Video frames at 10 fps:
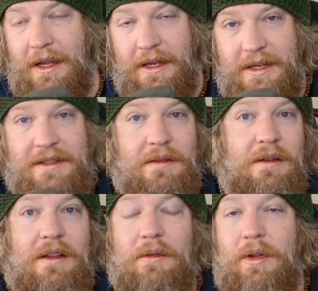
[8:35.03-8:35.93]
It
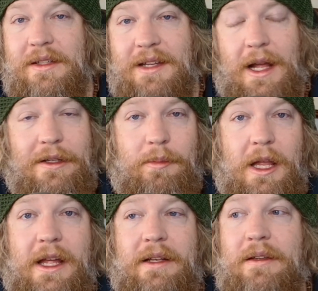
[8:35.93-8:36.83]
doesn't it's
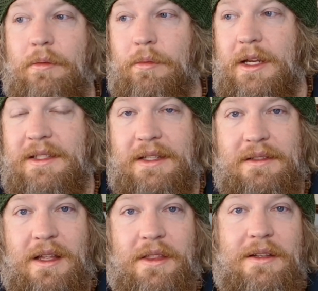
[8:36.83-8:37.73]
colorblind. Race
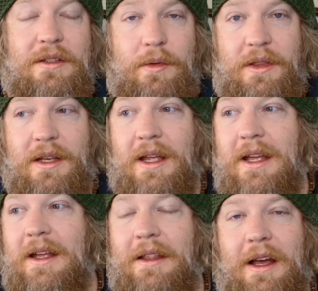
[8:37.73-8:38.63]
has nothing to do with it.
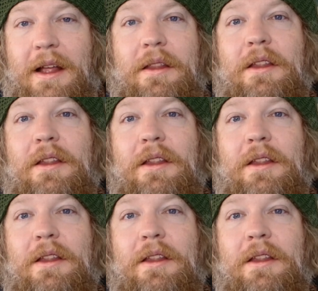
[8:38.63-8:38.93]
Uh,